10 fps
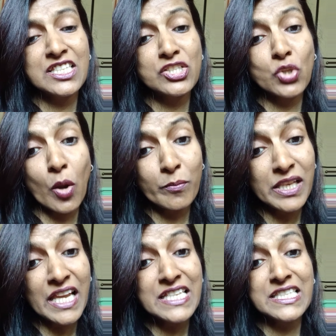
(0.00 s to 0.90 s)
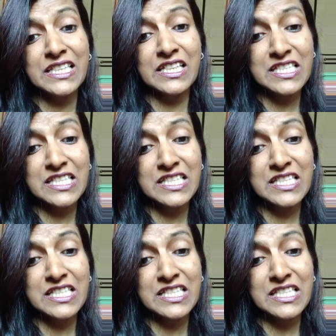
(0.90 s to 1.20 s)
us, normalizing